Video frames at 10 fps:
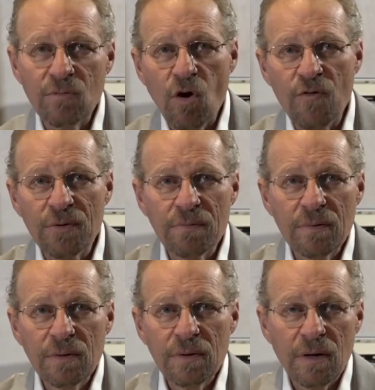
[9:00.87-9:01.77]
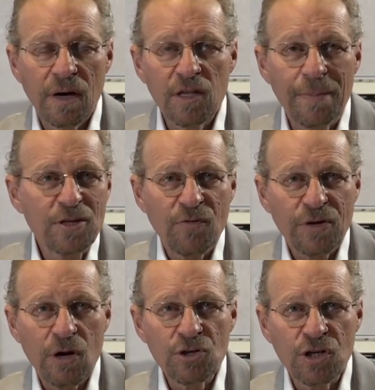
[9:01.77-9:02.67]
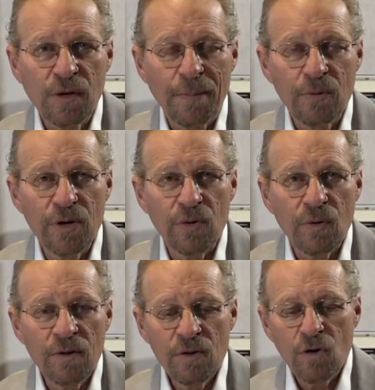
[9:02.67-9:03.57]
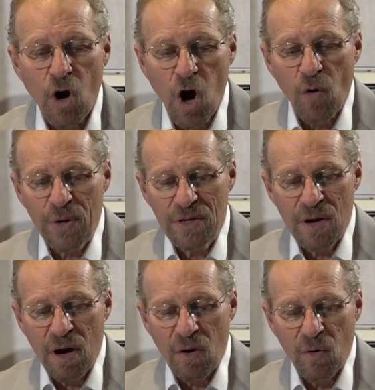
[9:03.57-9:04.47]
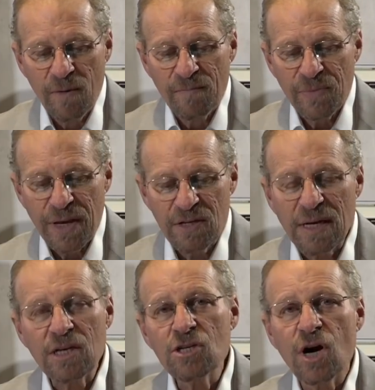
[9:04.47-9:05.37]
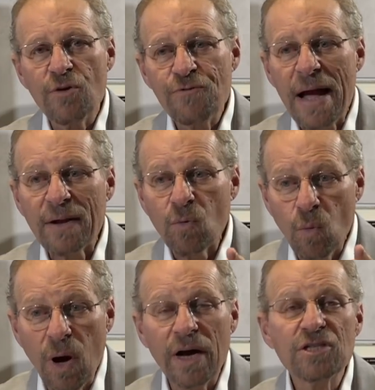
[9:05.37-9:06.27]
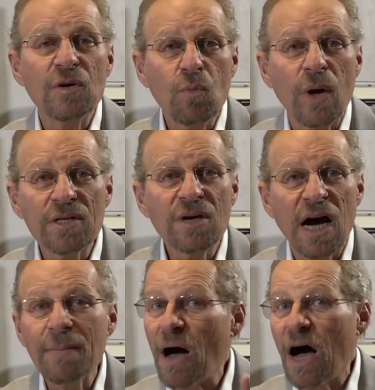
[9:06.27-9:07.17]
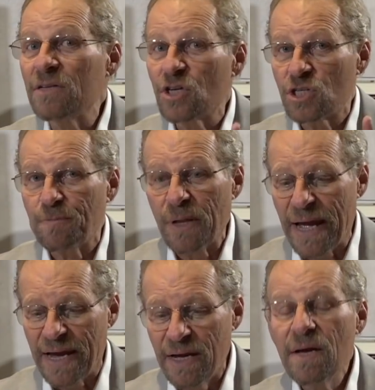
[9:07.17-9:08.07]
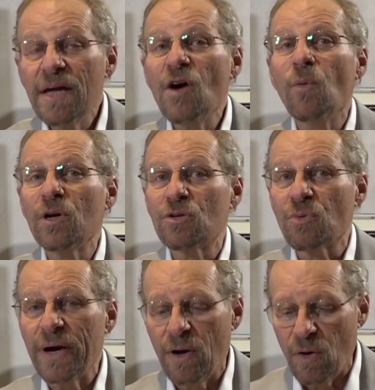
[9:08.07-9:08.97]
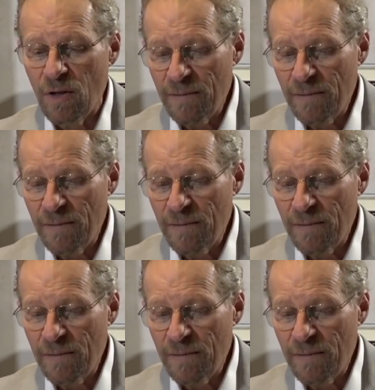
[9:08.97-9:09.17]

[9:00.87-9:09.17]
over the Pacific Ocean to Peru. All we know is that this artifact was at one time on display. It was real.